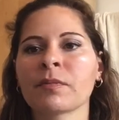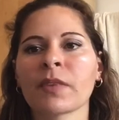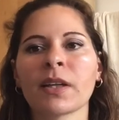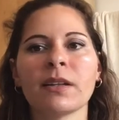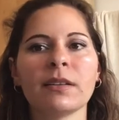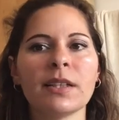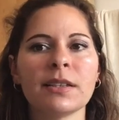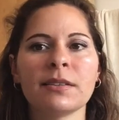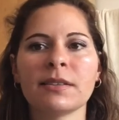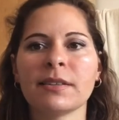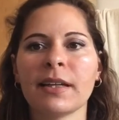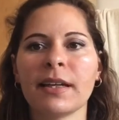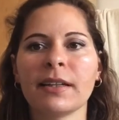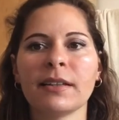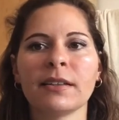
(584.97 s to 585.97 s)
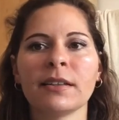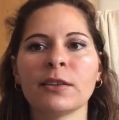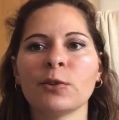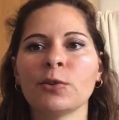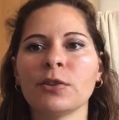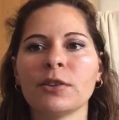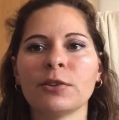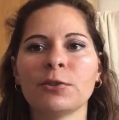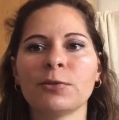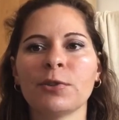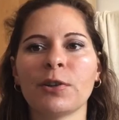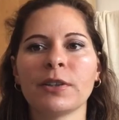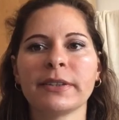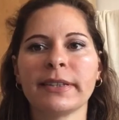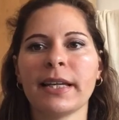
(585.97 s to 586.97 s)
Let's say do this
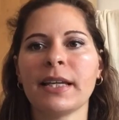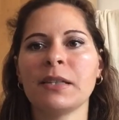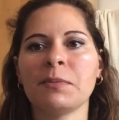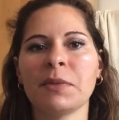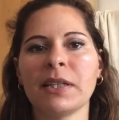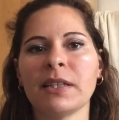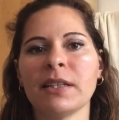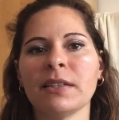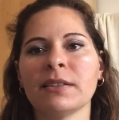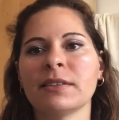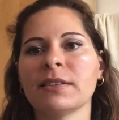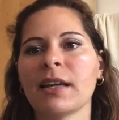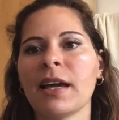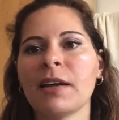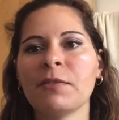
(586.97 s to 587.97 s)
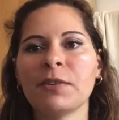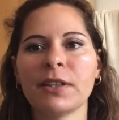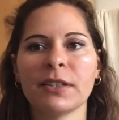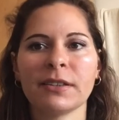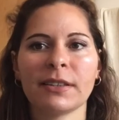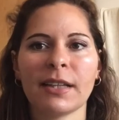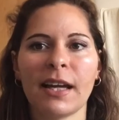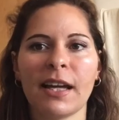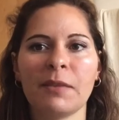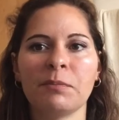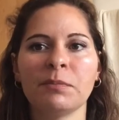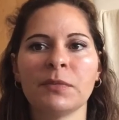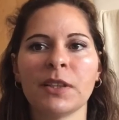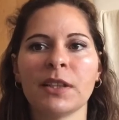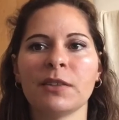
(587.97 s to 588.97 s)
for 10 minutes every
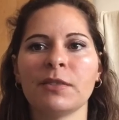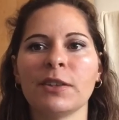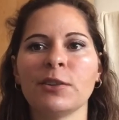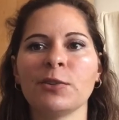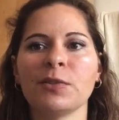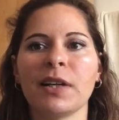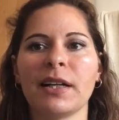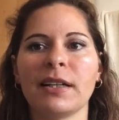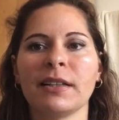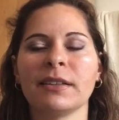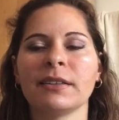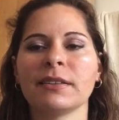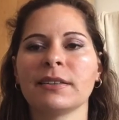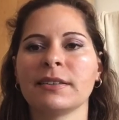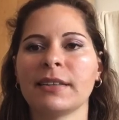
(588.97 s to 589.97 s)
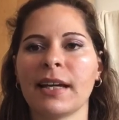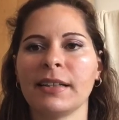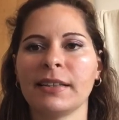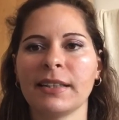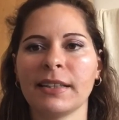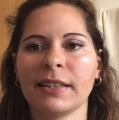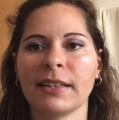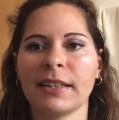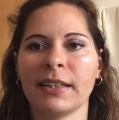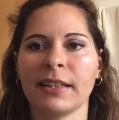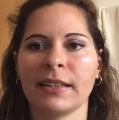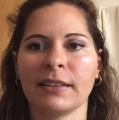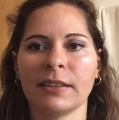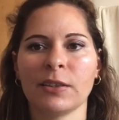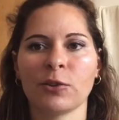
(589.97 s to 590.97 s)
time when you are studying
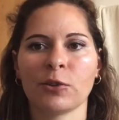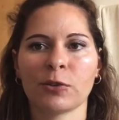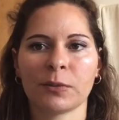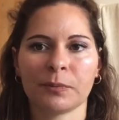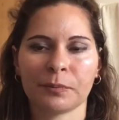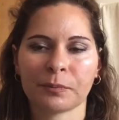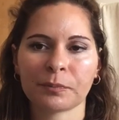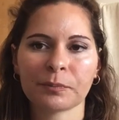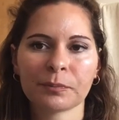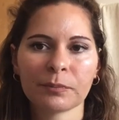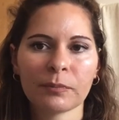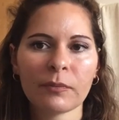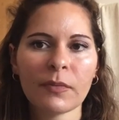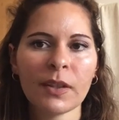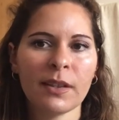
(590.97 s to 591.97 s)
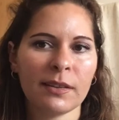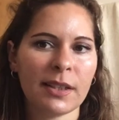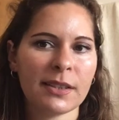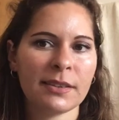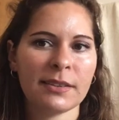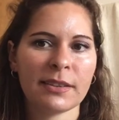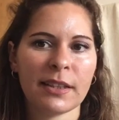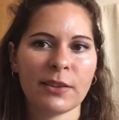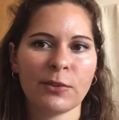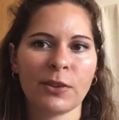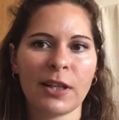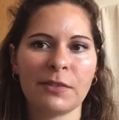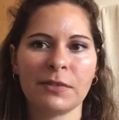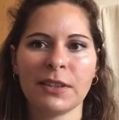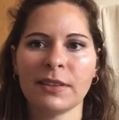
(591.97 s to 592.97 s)
English. Let's say you
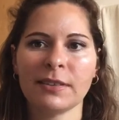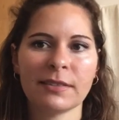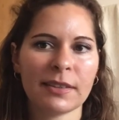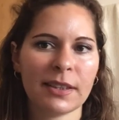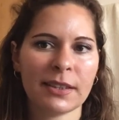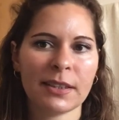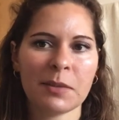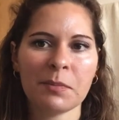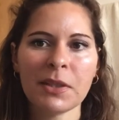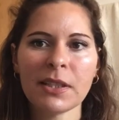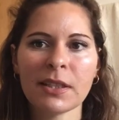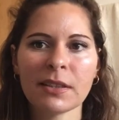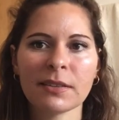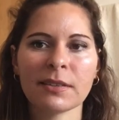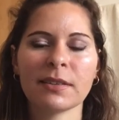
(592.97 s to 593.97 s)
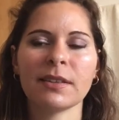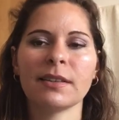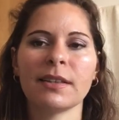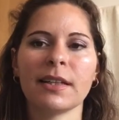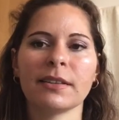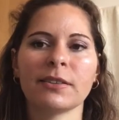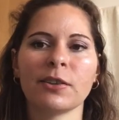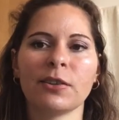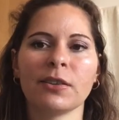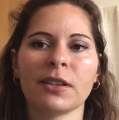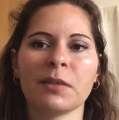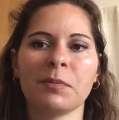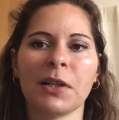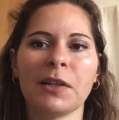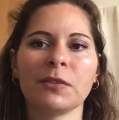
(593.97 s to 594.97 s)
have these 30 minutes that I talk
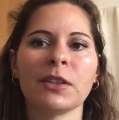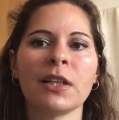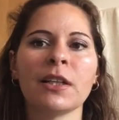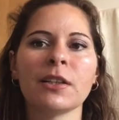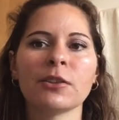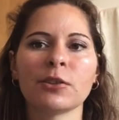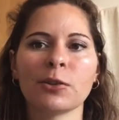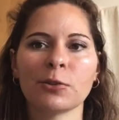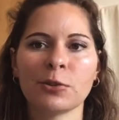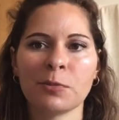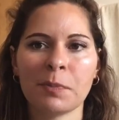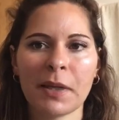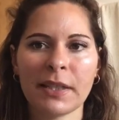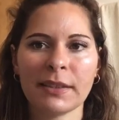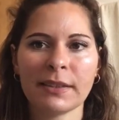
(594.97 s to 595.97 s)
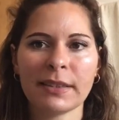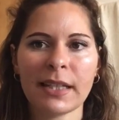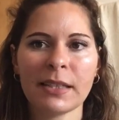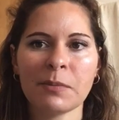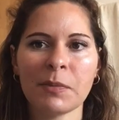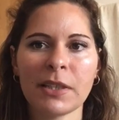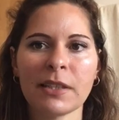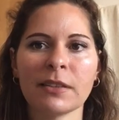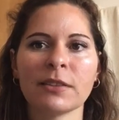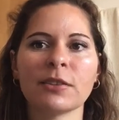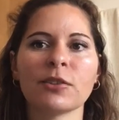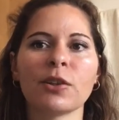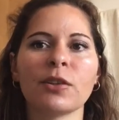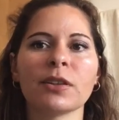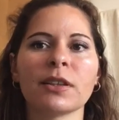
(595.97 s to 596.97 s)
about. So spend 10 minutes
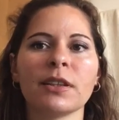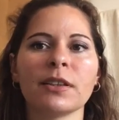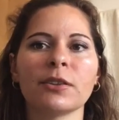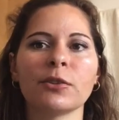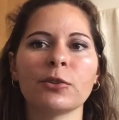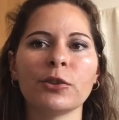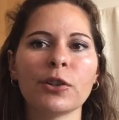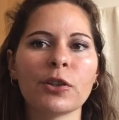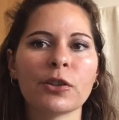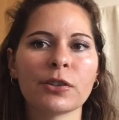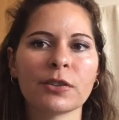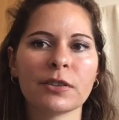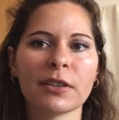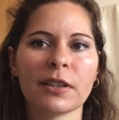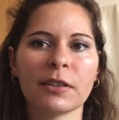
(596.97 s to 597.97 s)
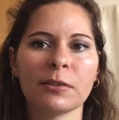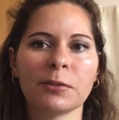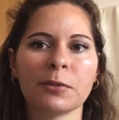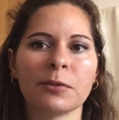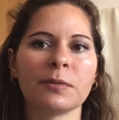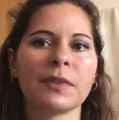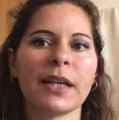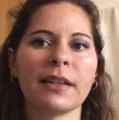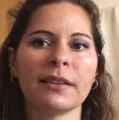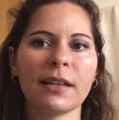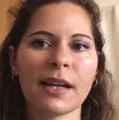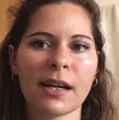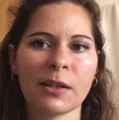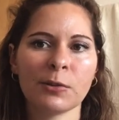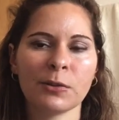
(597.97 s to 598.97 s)
talking to yourself
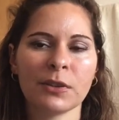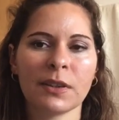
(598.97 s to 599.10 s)
aloud